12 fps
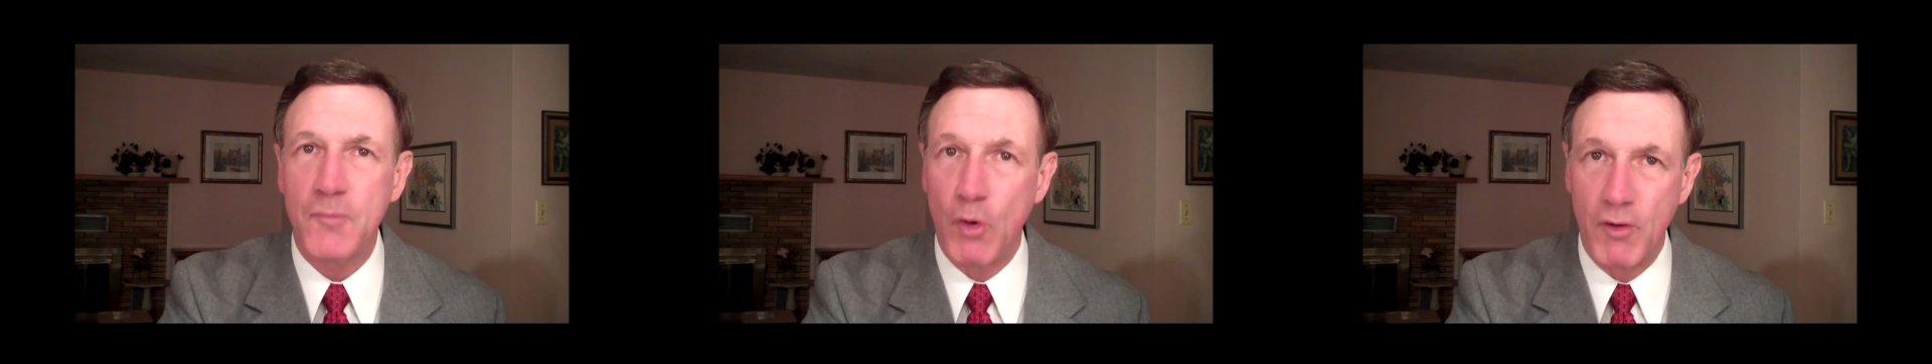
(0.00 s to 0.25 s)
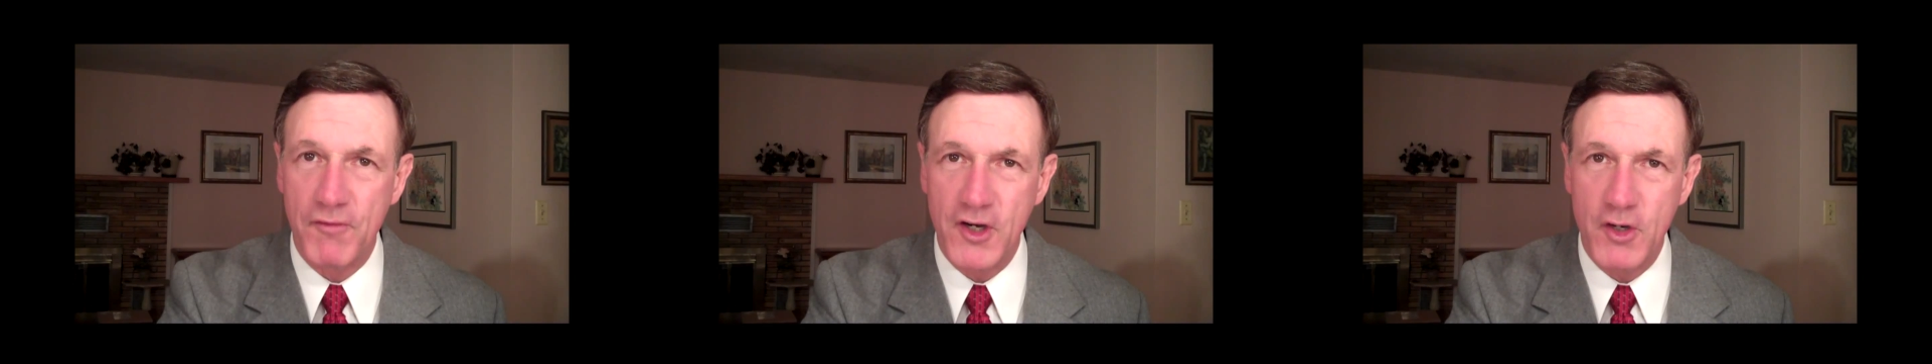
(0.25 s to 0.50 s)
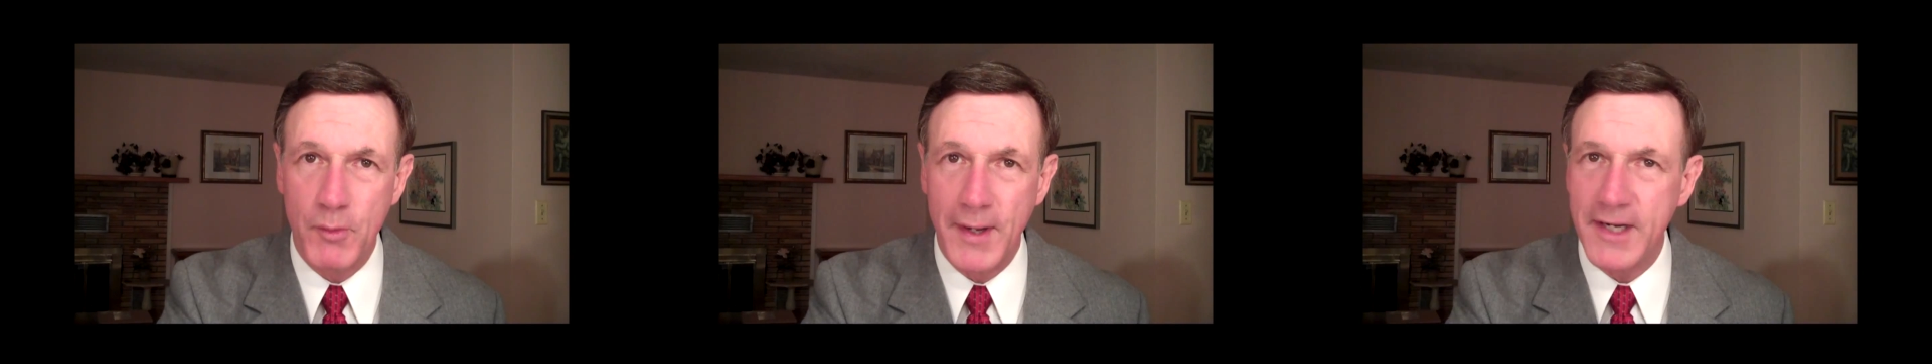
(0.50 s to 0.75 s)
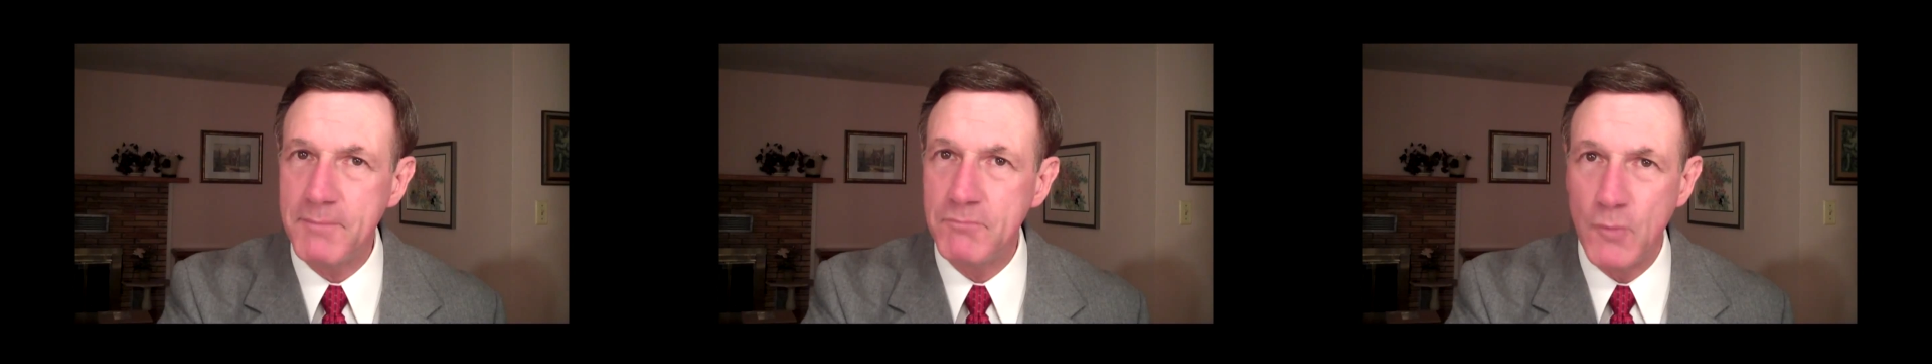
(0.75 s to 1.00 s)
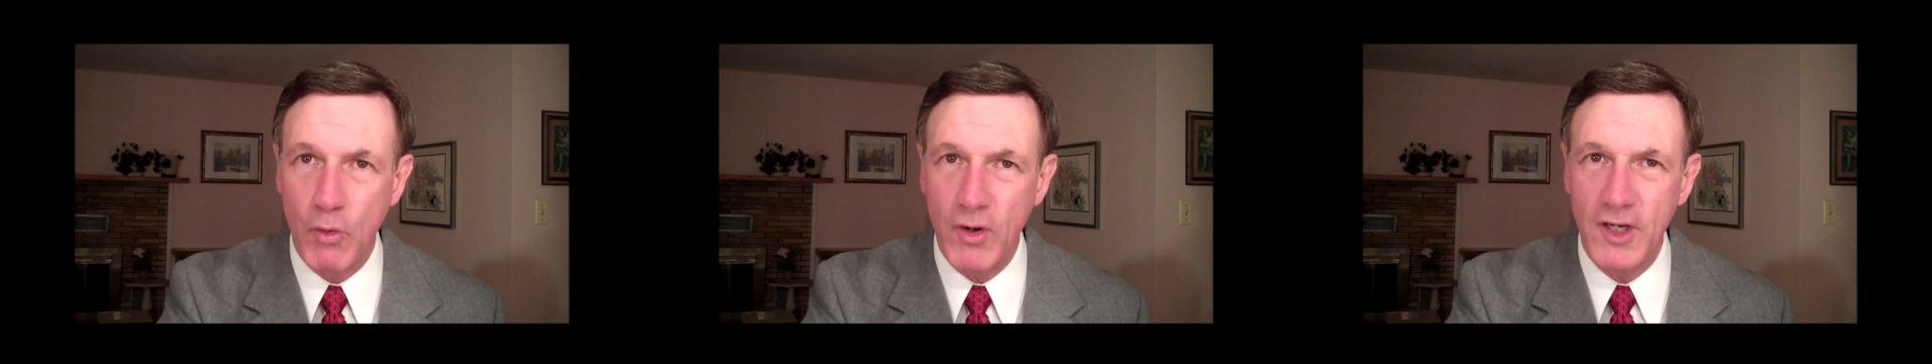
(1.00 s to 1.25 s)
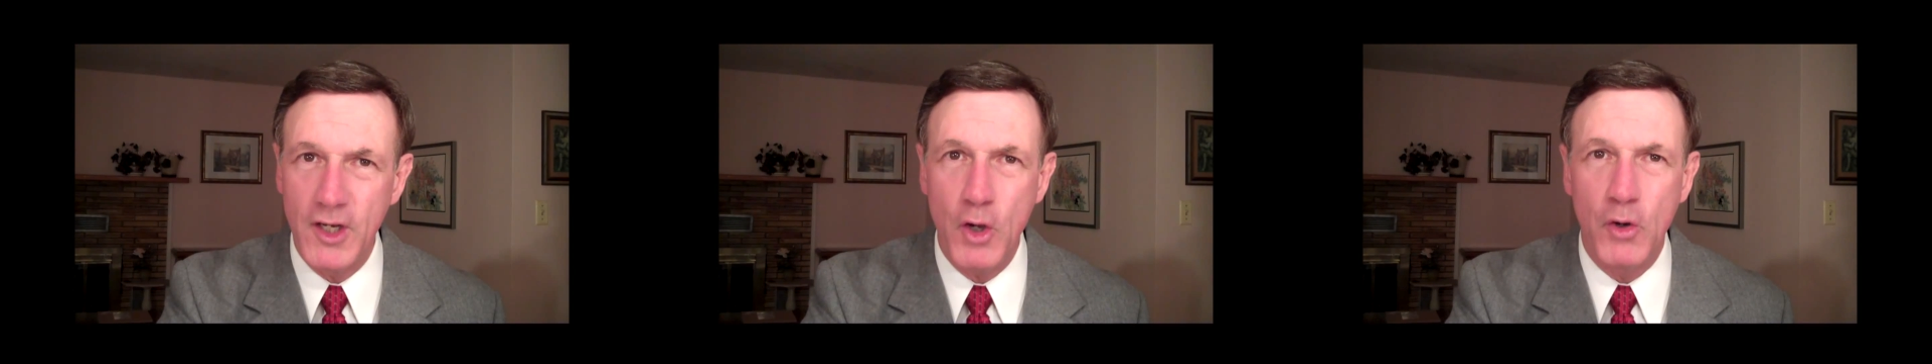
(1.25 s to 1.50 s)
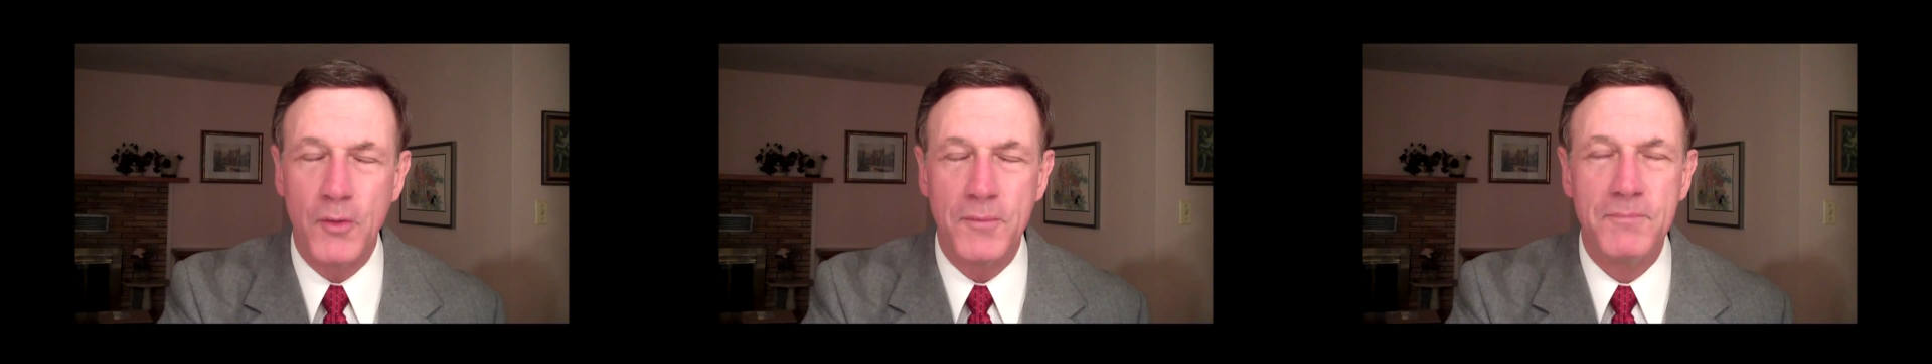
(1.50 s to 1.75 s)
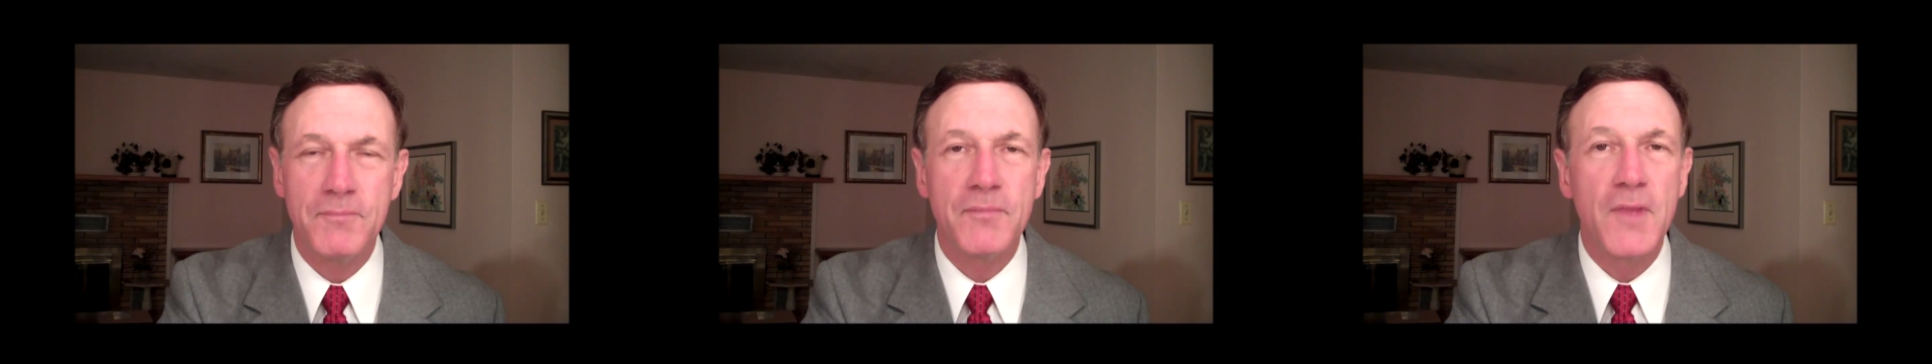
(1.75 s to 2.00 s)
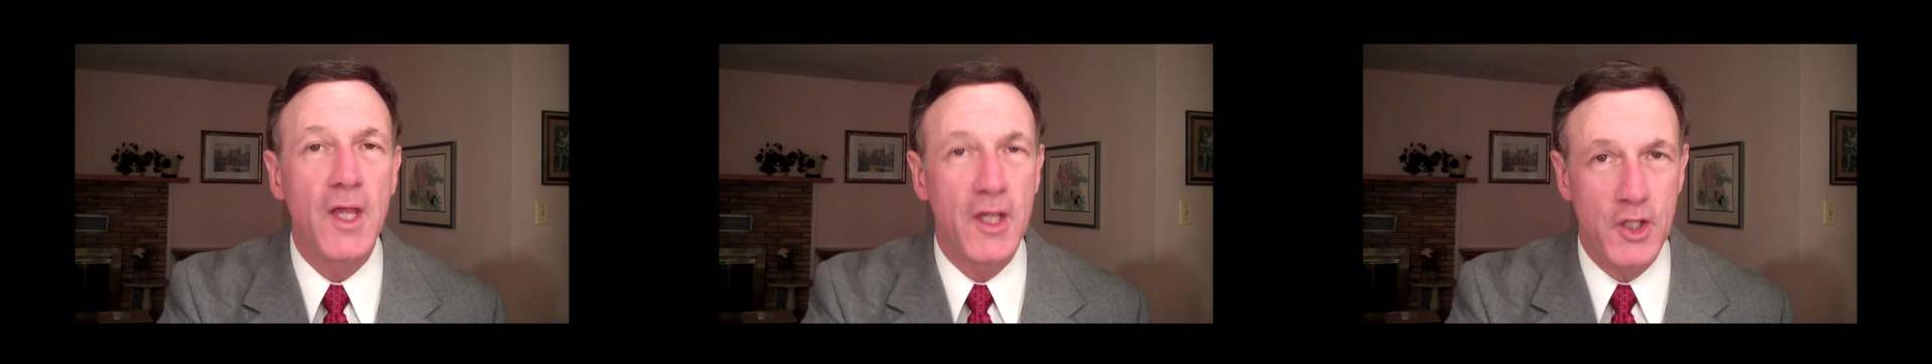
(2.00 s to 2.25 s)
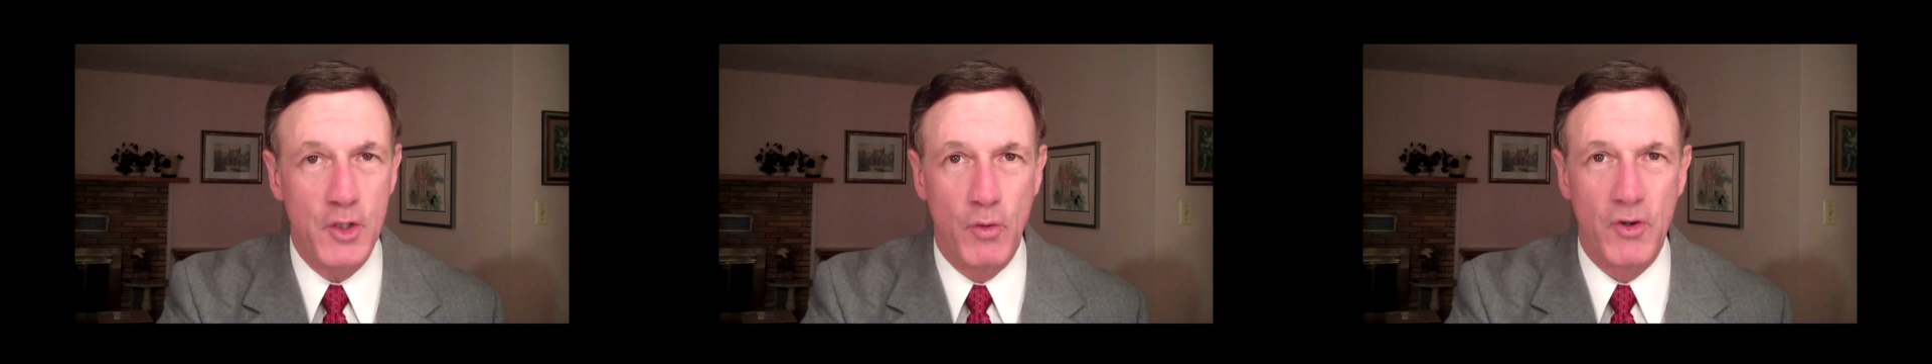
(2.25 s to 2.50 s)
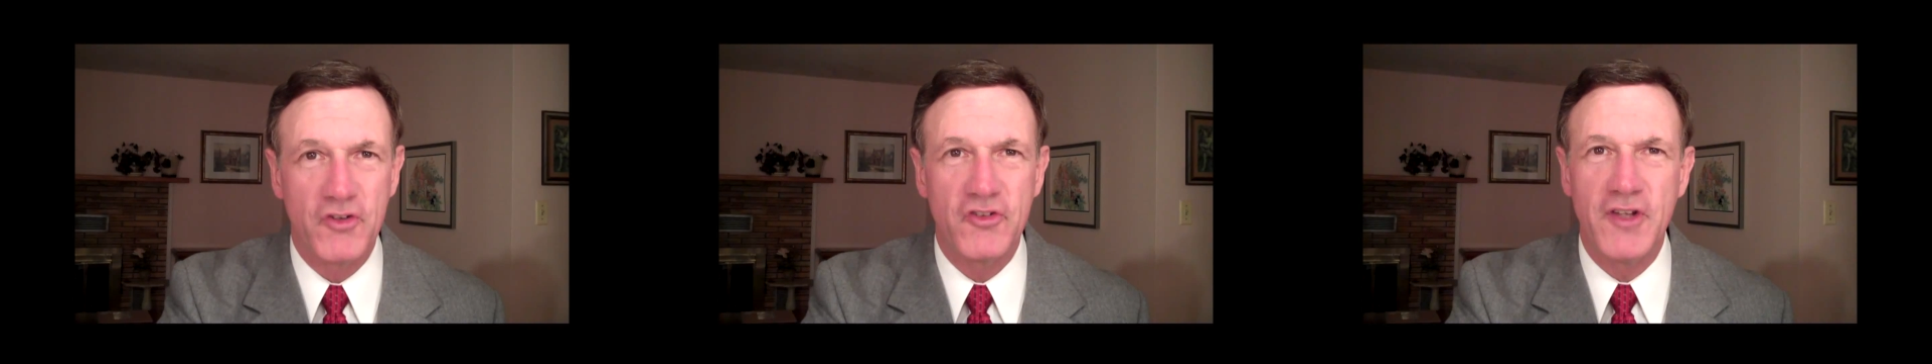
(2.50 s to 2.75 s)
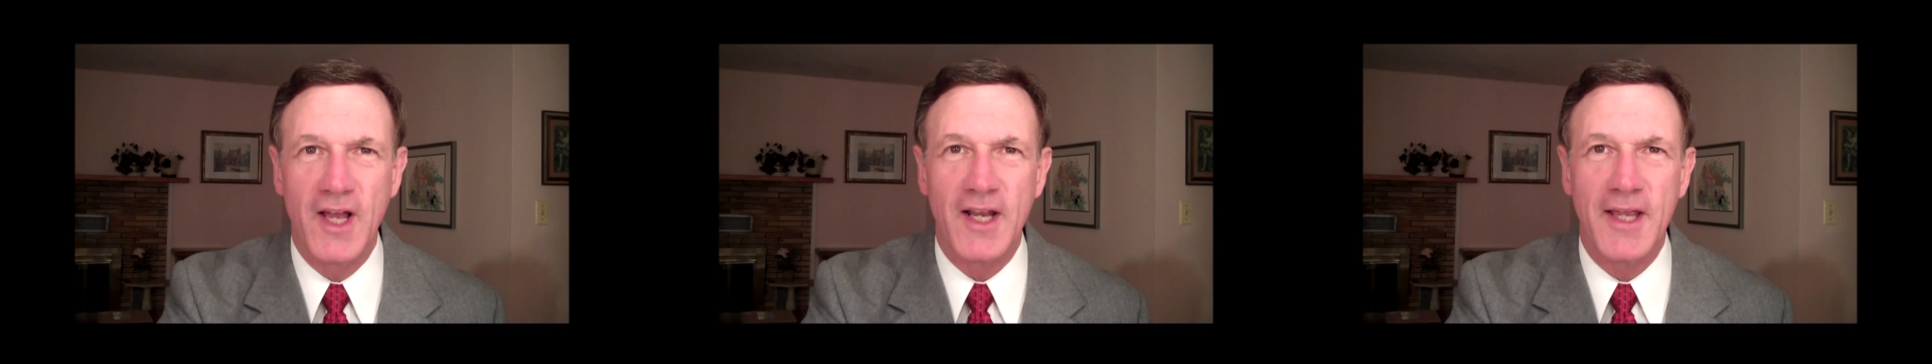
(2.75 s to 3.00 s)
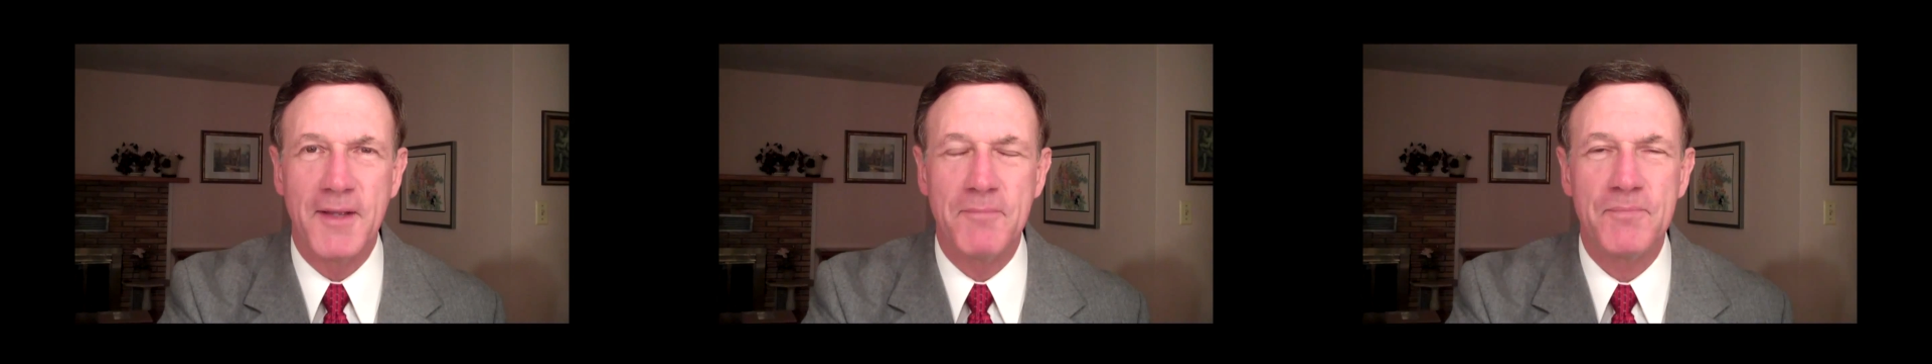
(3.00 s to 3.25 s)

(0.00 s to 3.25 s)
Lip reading: or for credit, or a loan? You're selling.